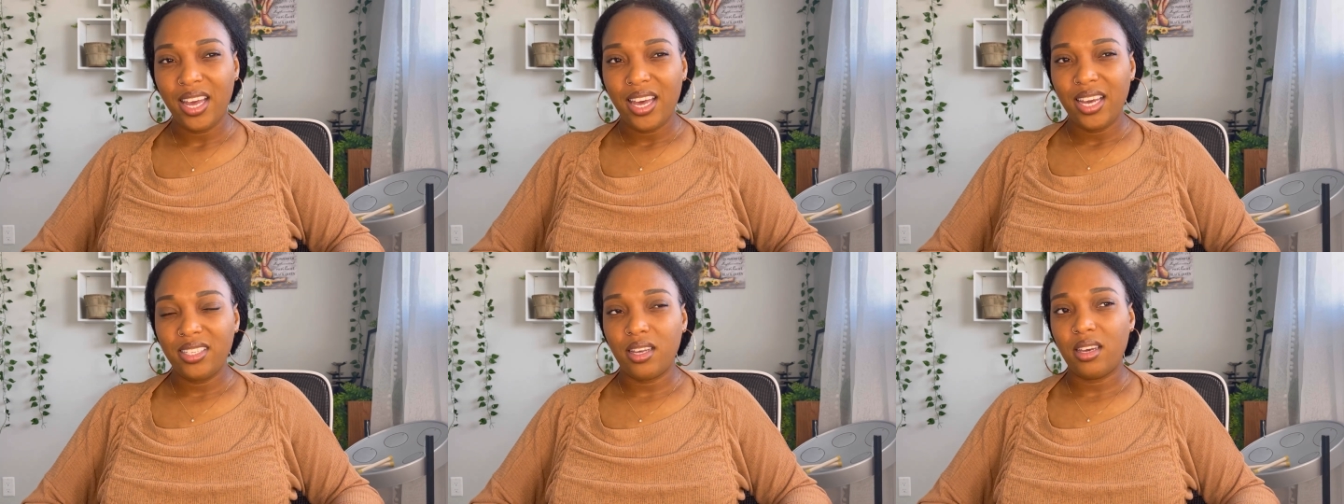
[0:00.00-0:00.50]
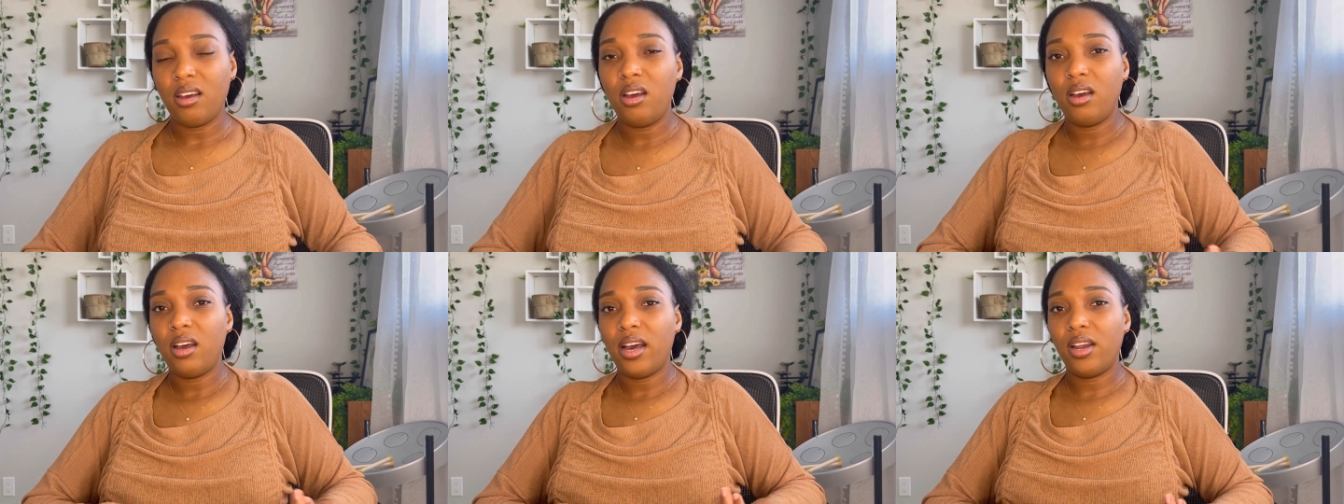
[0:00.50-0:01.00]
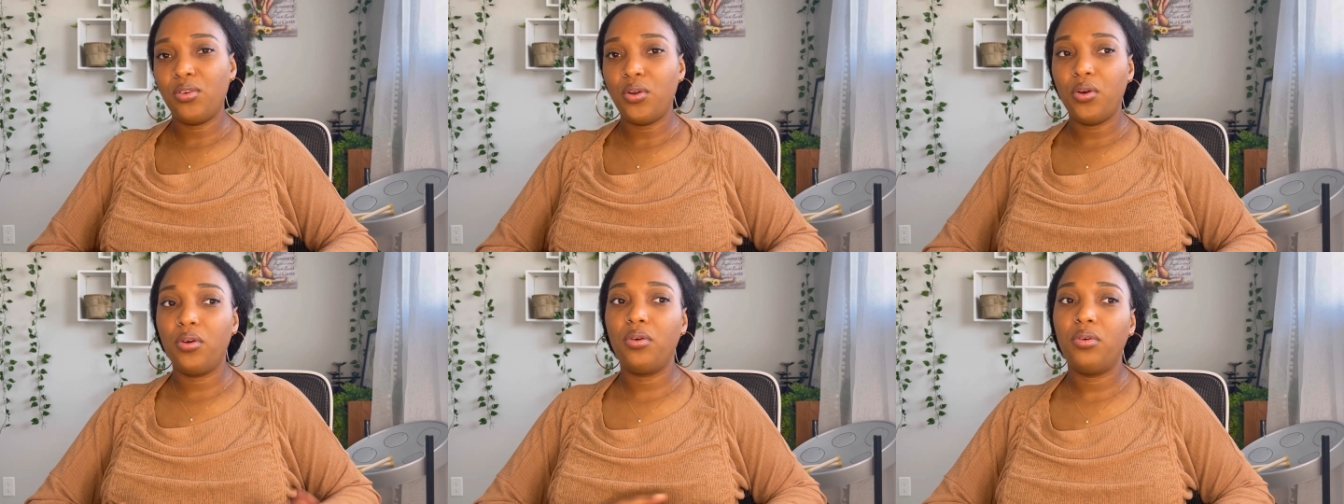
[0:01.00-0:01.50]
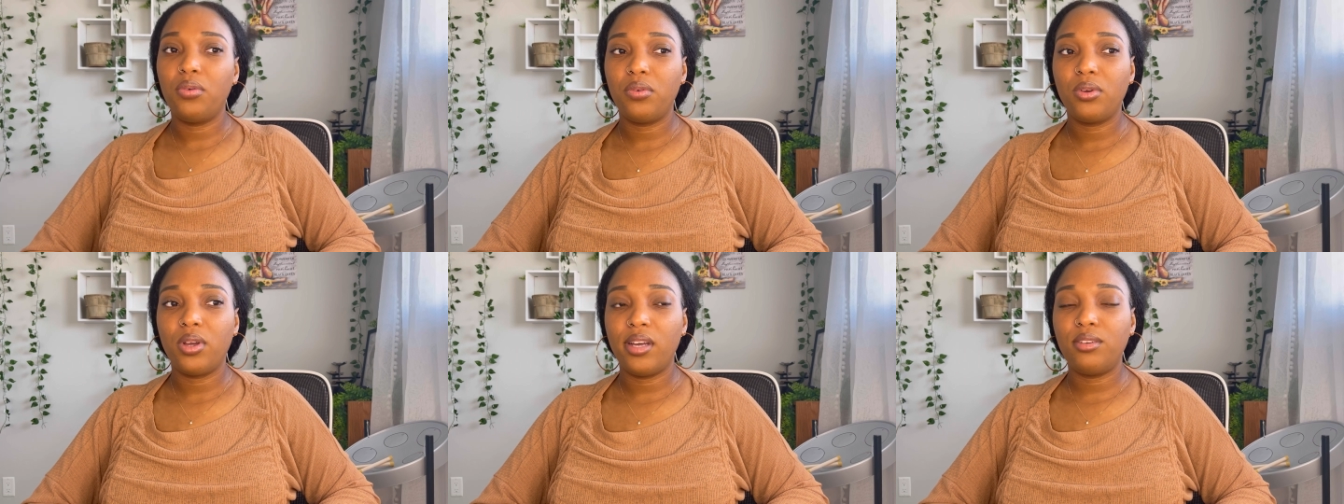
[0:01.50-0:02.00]
it's like, I don't know,
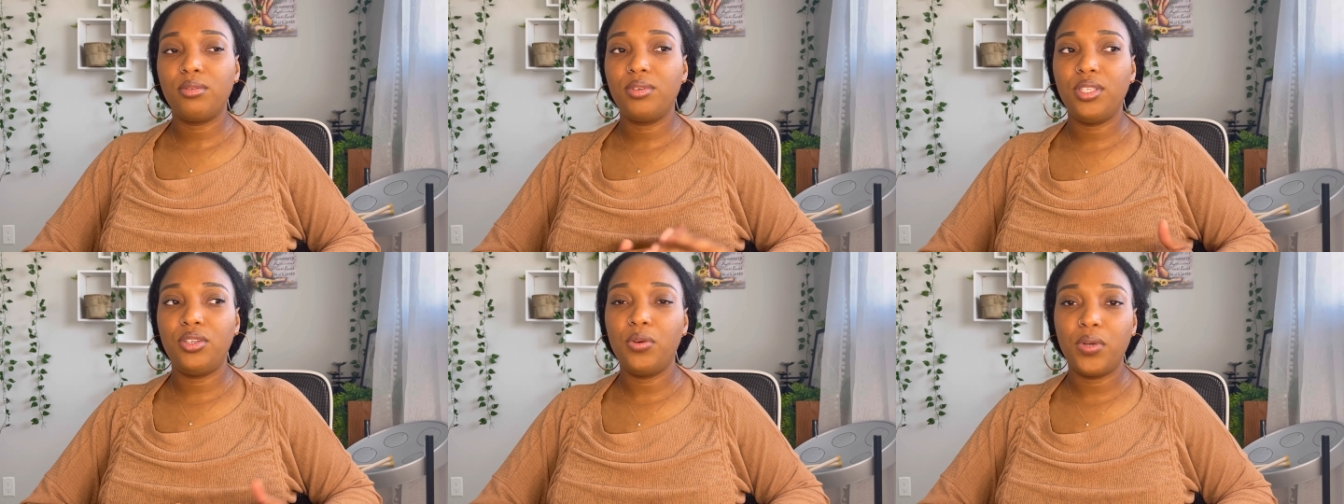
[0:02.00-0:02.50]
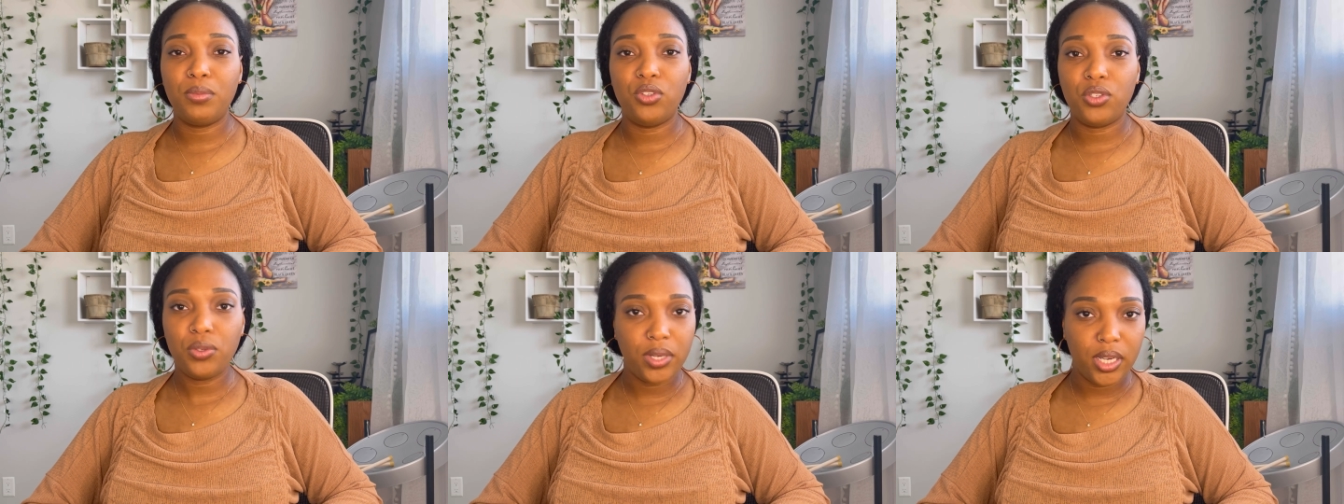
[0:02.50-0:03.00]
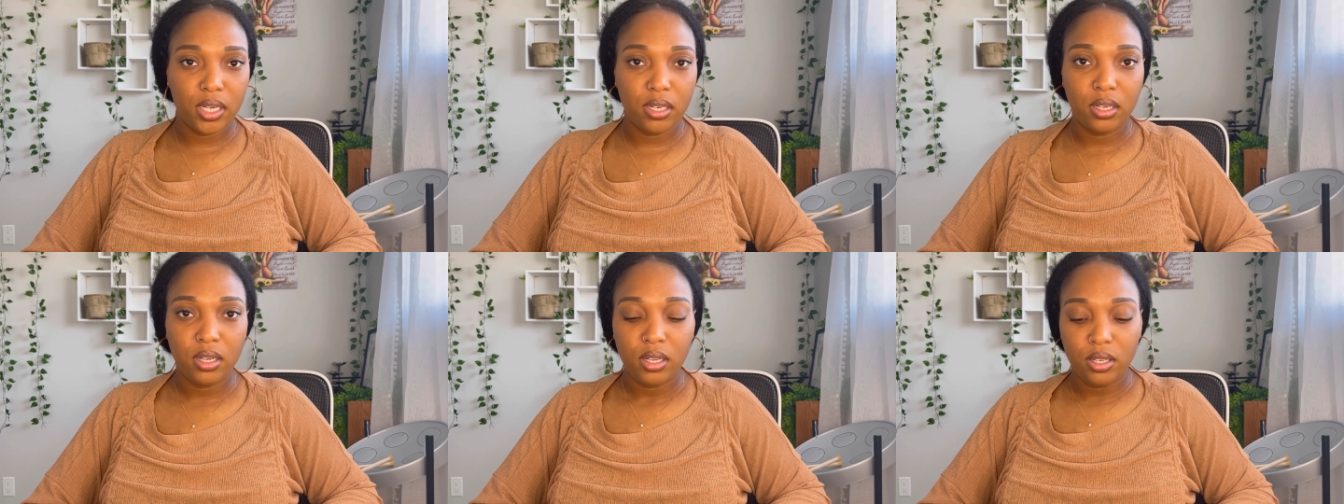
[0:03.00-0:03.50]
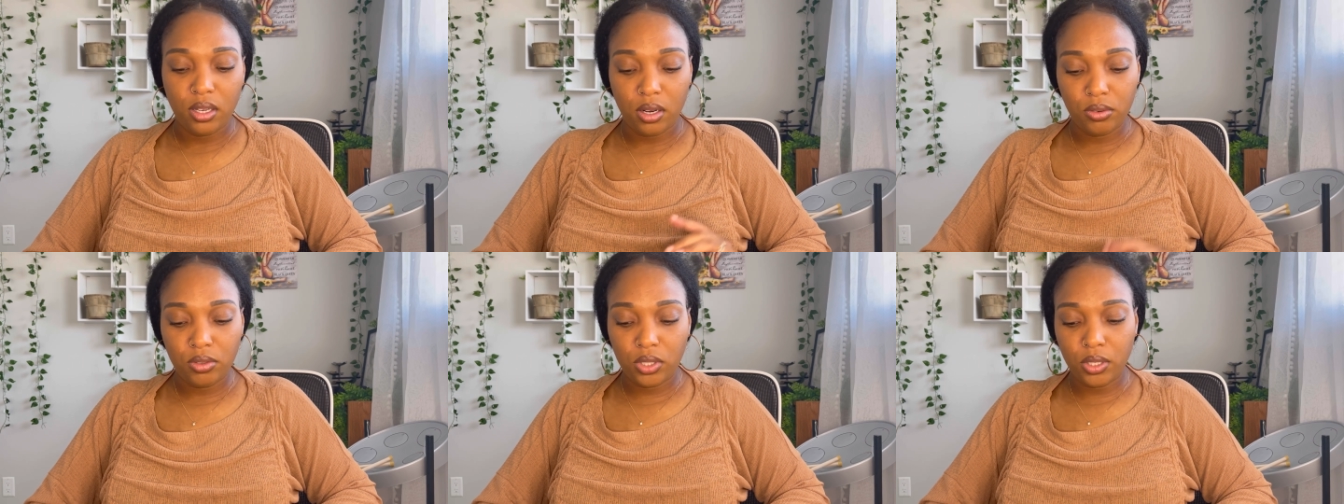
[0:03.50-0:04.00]
I don't really know what I'm doing, you
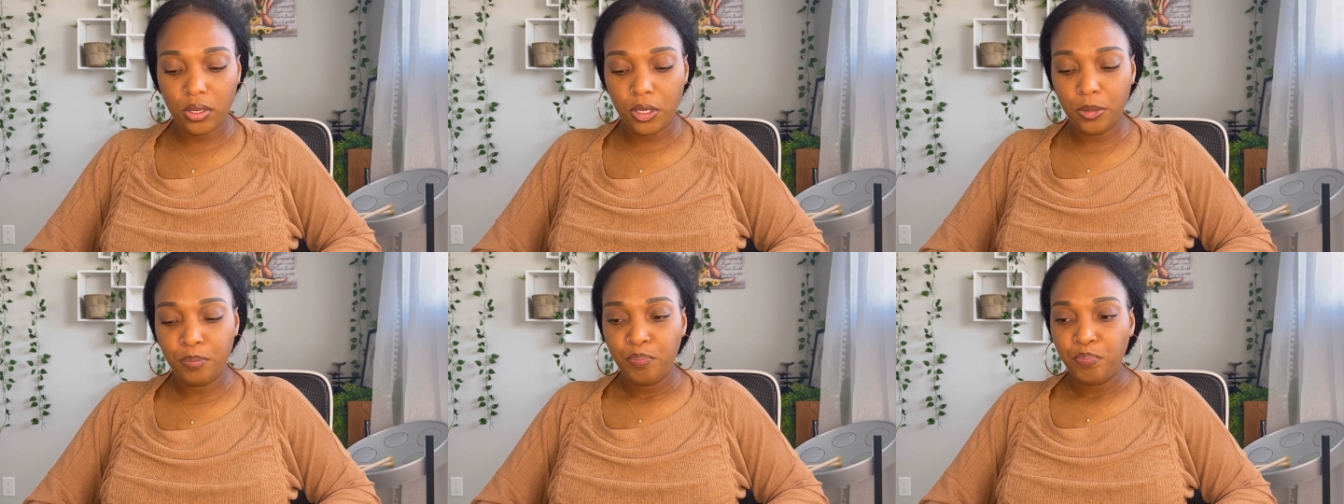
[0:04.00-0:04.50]
know? So